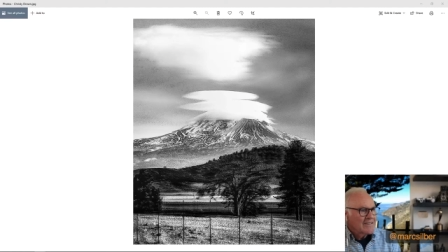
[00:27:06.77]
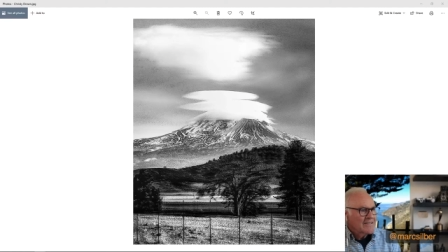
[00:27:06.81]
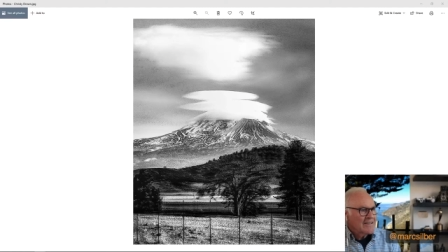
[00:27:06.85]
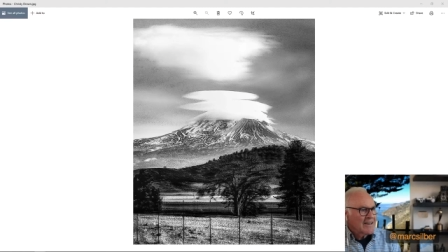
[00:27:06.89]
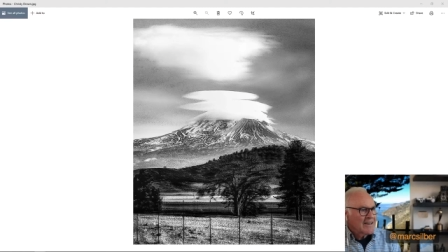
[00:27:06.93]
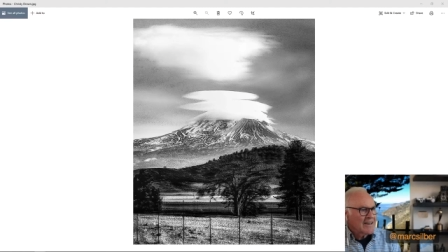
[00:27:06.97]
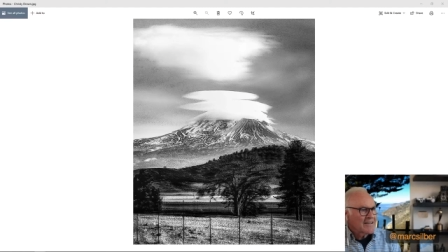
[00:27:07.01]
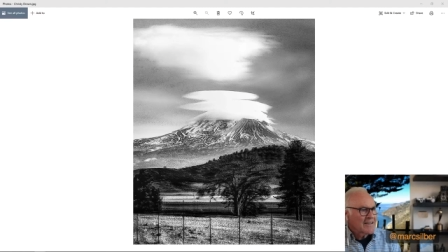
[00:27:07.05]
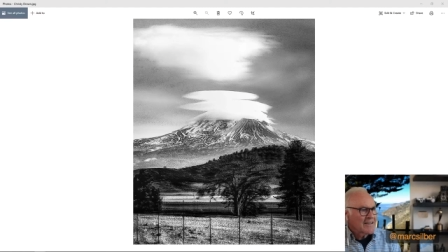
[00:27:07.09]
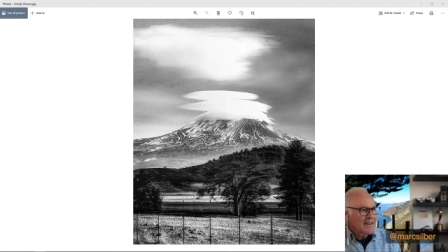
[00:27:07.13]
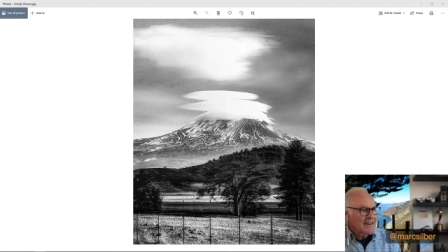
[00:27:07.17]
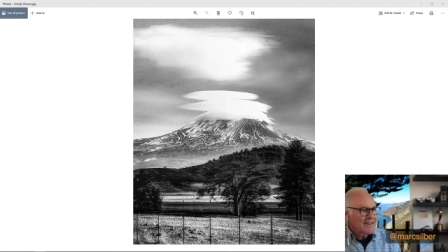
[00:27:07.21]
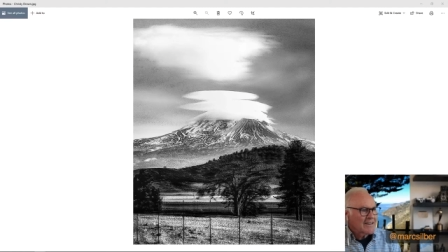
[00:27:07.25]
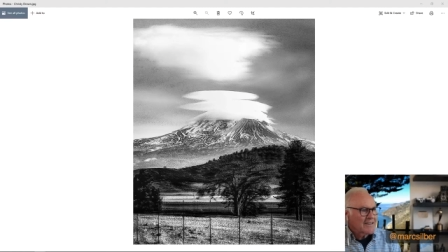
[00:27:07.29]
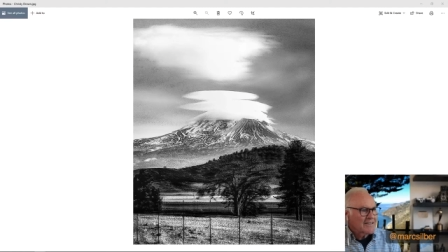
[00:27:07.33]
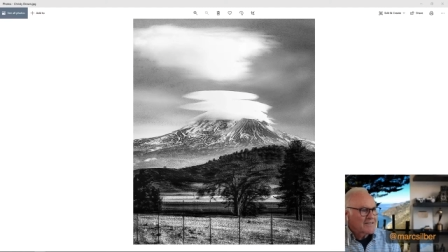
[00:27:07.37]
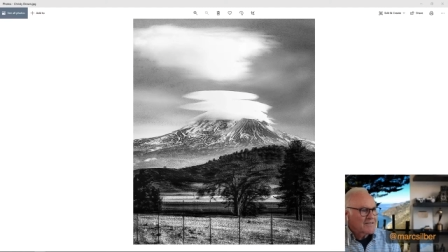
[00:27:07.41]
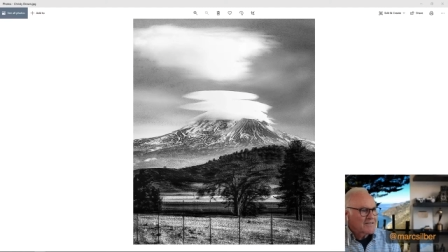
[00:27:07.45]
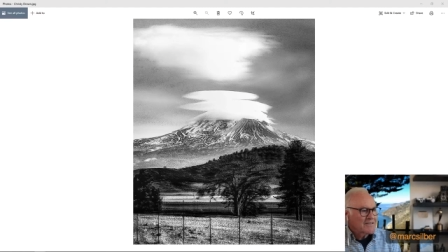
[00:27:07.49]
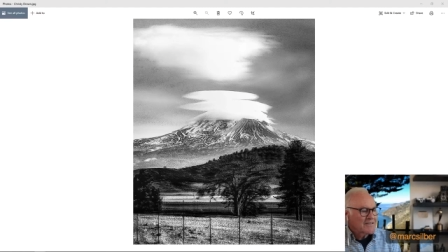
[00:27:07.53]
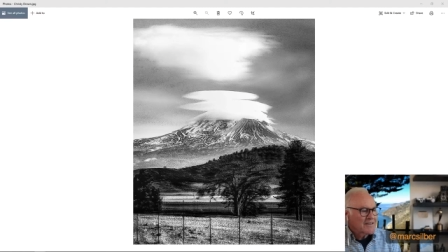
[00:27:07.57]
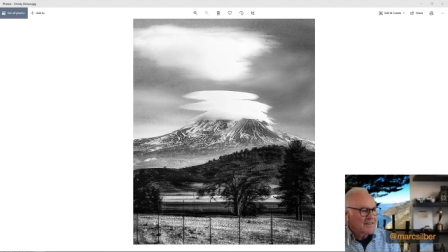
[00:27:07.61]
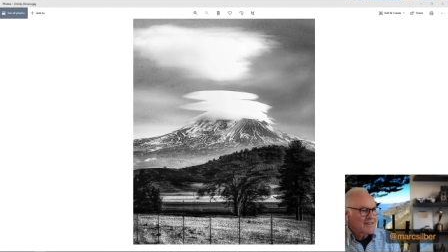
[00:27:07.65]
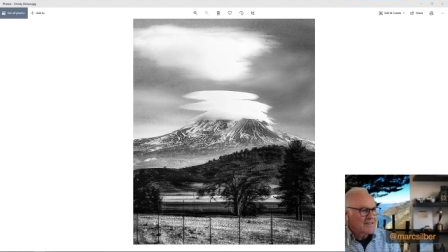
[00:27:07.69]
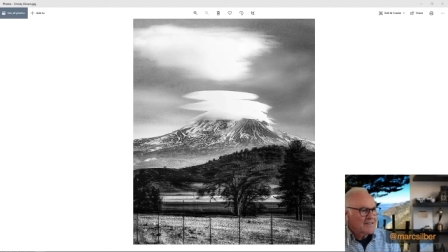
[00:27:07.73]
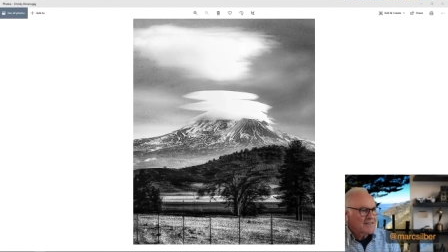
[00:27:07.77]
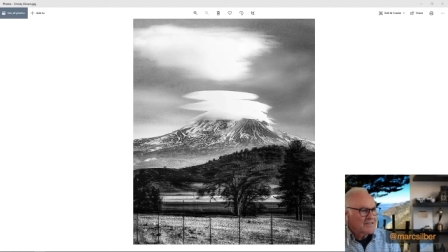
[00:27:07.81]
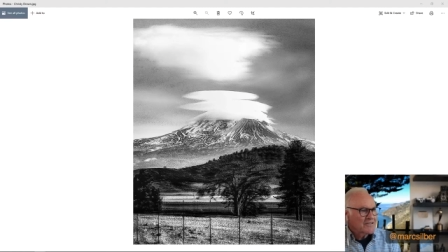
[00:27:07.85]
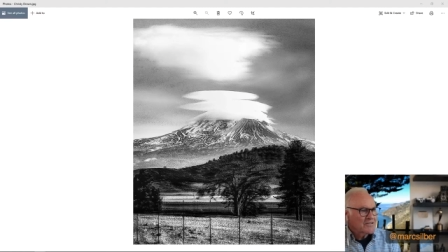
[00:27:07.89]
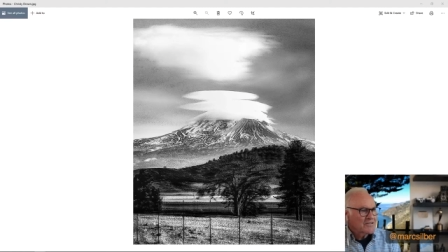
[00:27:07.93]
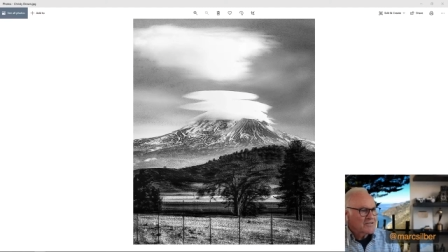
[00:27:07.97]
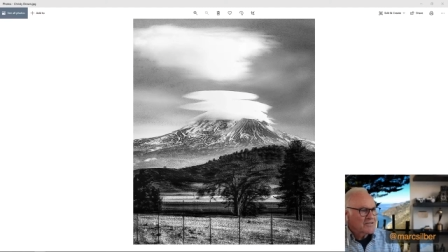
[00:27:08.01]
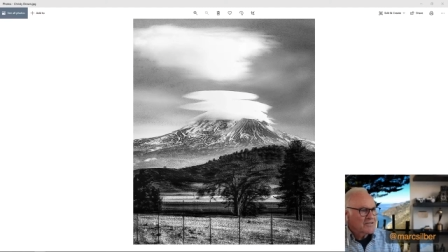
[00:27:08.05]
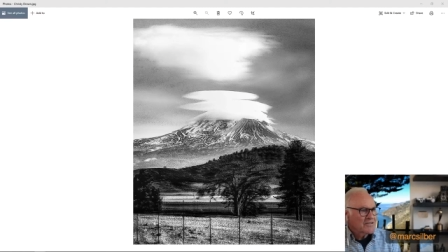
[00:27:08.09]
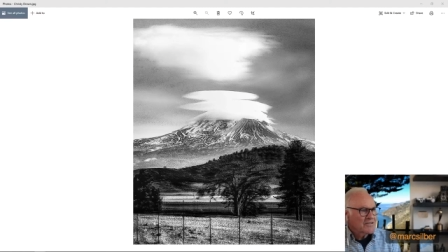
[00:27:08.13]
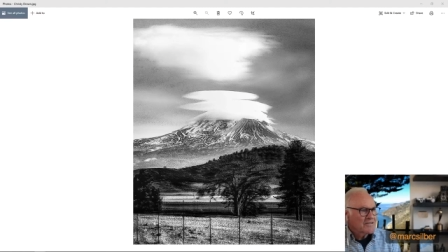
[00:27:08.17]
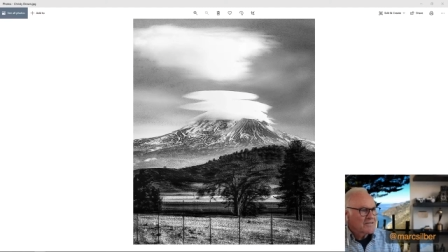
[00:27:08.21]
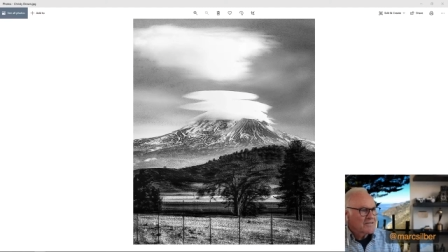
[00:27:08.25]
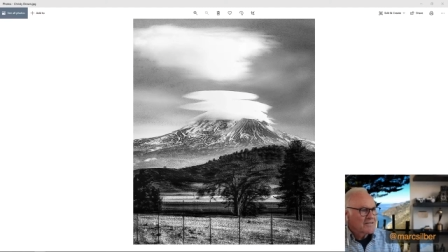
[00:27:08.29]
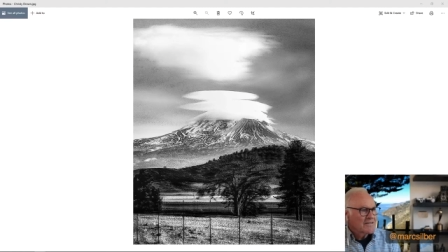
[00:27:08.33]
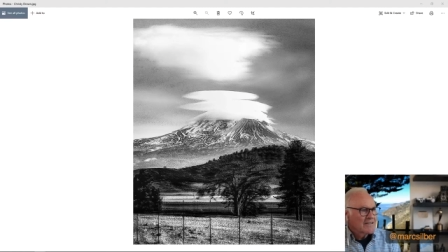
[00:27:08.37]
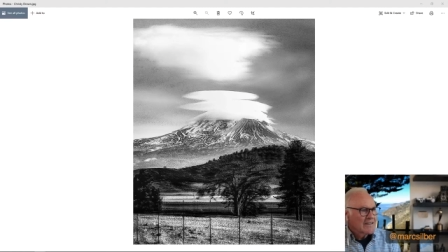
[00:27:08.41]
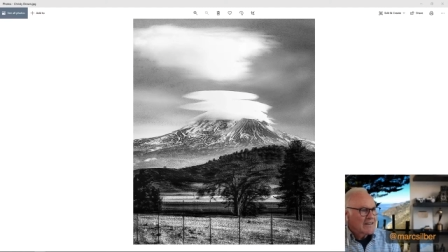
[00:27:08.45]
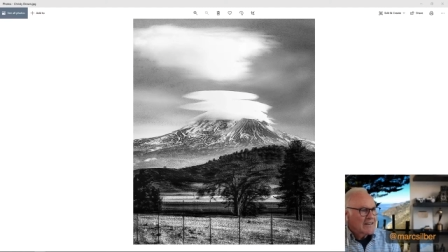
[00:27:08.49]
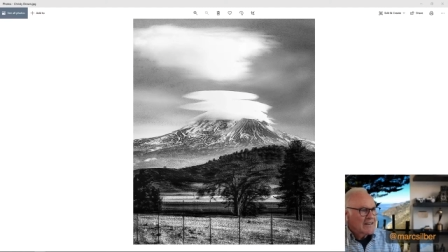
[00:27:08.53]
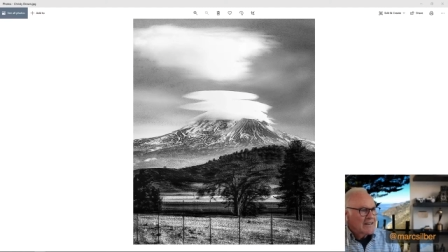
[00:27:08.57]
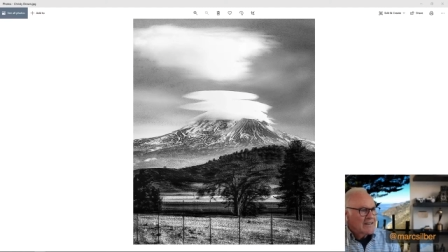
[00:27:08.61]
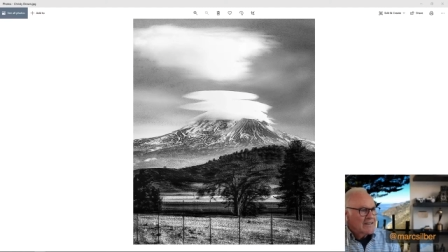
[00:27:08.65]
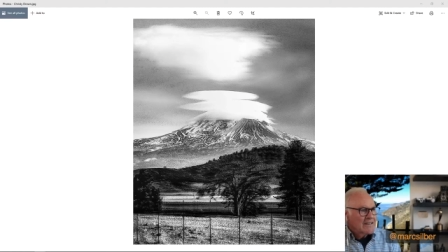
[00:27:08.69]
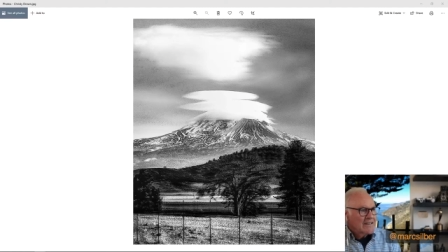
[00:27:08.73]
Now that I can see it, it's
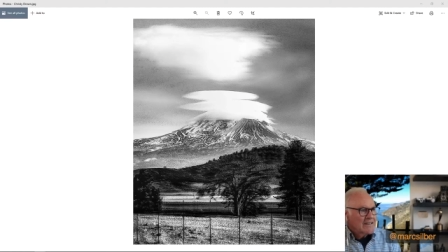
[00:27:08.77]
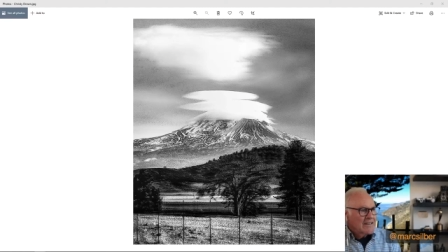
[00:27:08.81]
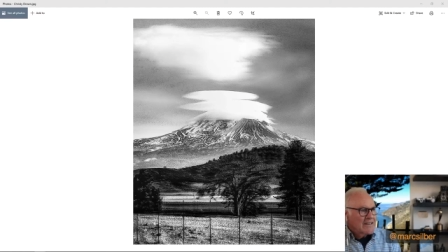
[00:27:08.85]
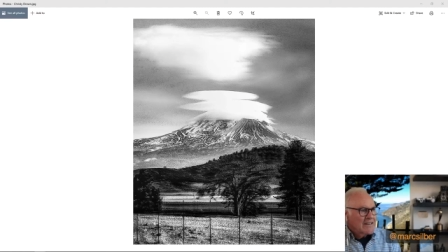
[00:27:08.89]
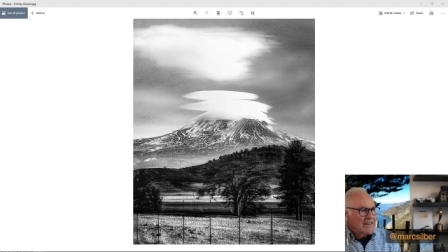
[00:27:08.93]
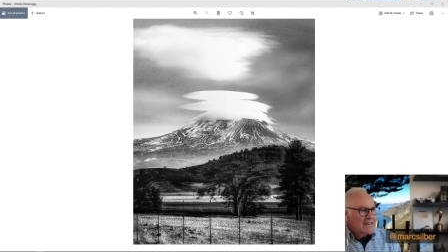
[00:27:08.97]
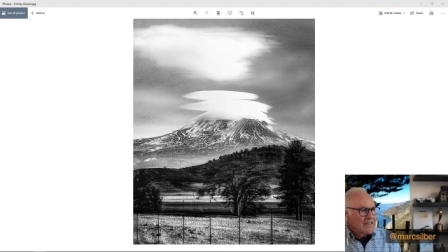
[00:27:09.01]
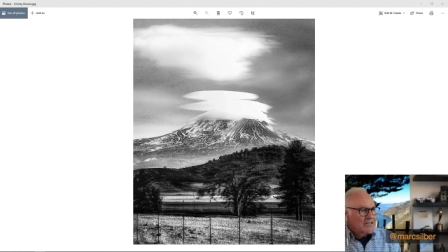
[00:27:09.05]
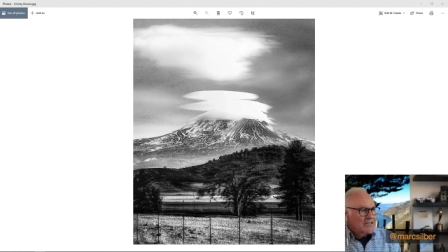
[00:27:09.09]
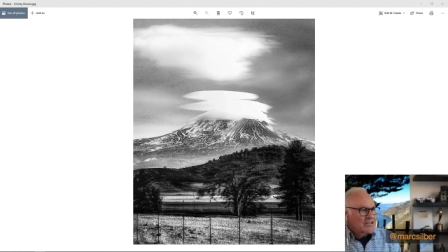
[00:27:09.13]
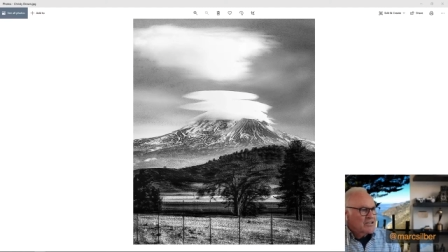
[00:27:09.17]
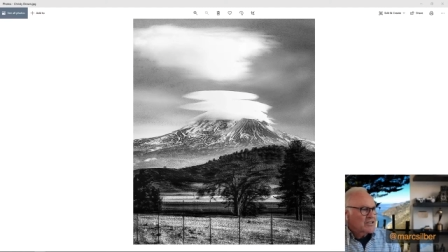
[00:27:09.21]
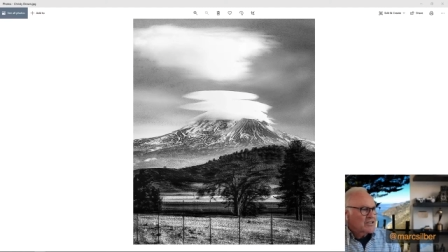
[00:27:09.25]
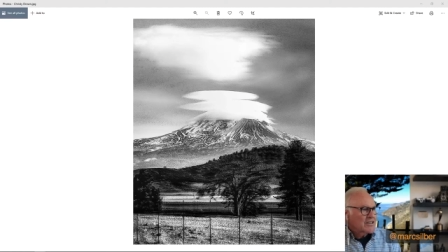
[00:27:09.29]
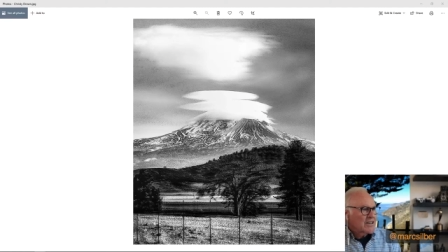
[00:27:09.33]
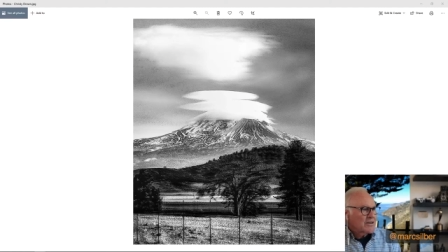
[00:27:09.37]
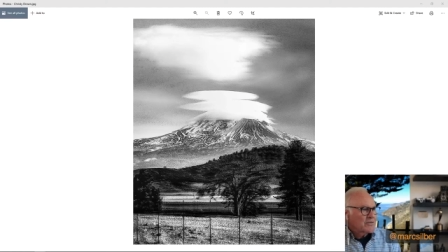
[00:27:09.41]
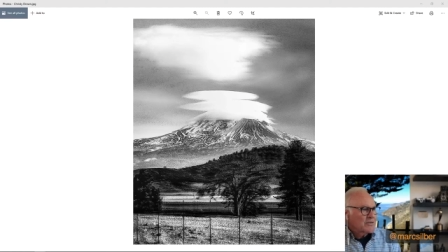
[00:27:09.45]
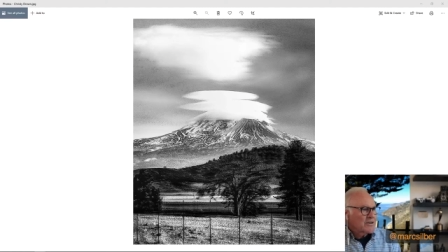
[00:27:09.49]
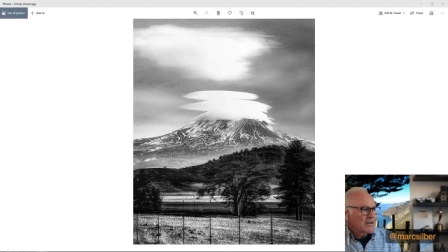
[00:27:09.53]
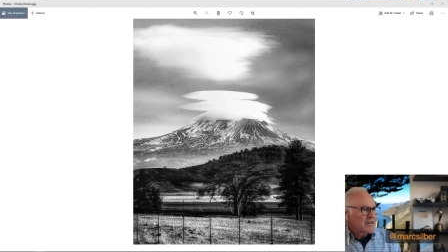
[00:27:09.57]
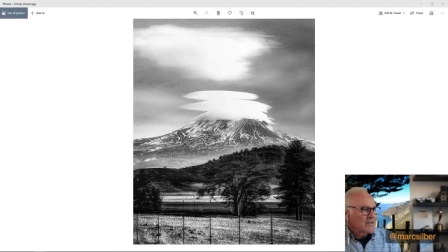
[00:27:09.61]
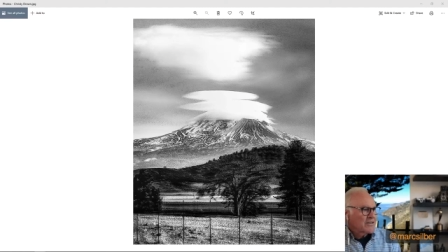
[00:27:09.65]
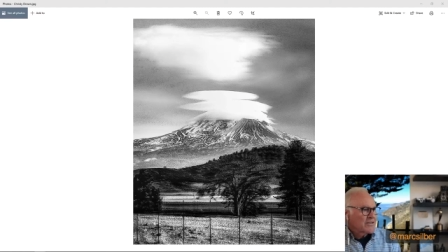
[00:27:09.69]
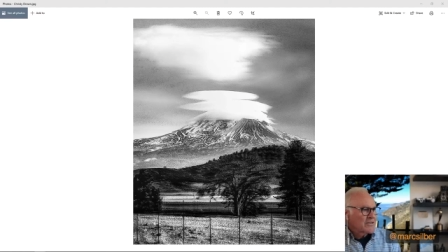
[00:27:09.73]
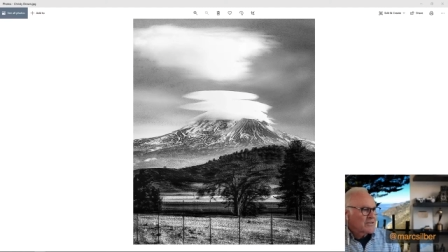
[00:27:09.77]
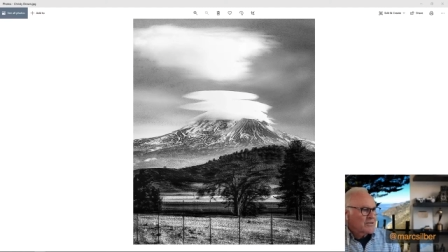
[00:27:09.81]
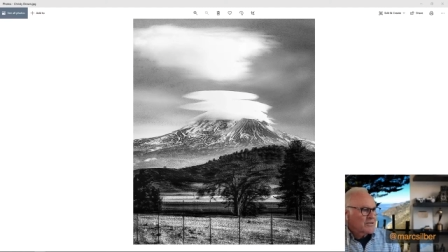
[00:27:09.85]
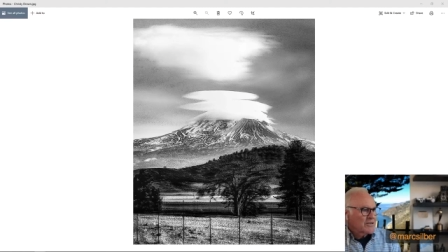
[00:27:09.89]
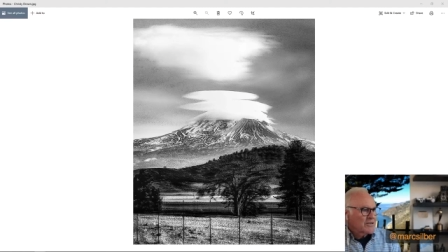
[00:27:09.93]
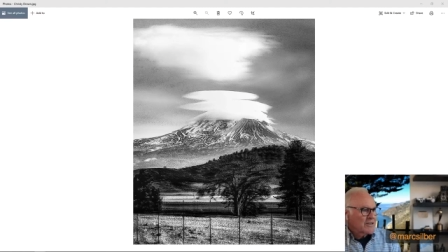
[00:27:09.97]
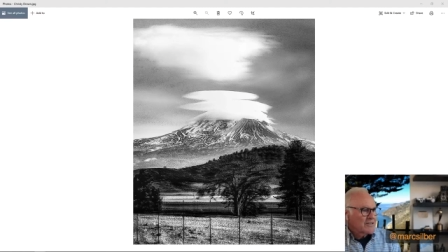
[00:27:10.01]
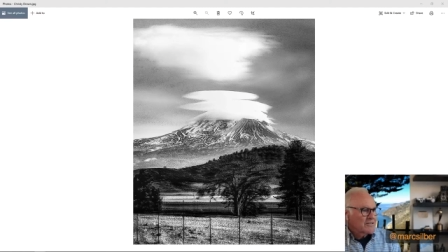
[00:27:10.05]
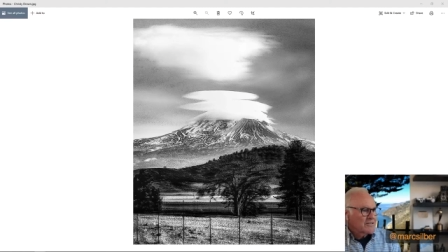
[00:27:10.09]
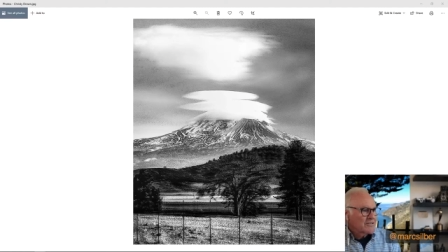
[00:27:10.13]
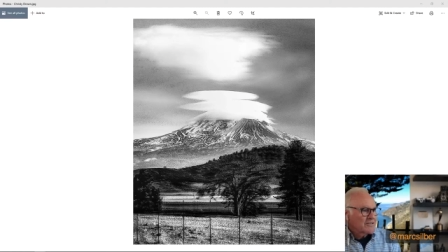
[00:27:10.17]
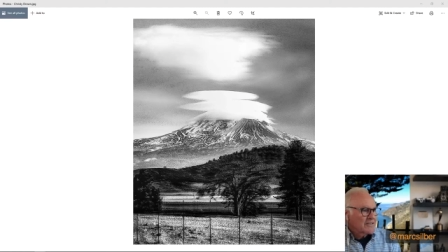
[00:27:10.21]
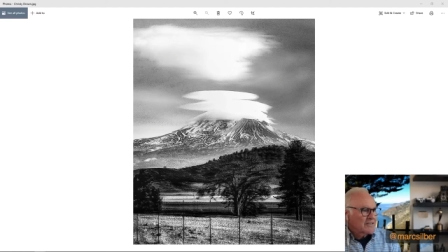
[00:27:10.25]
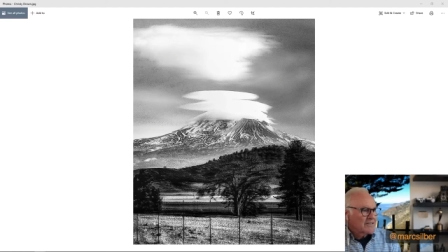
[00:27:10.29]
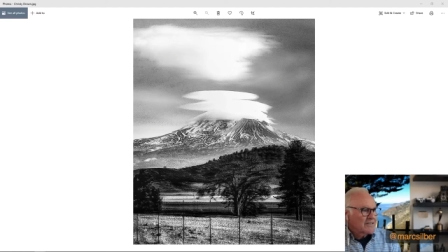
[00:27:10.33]
just get rid of the noise.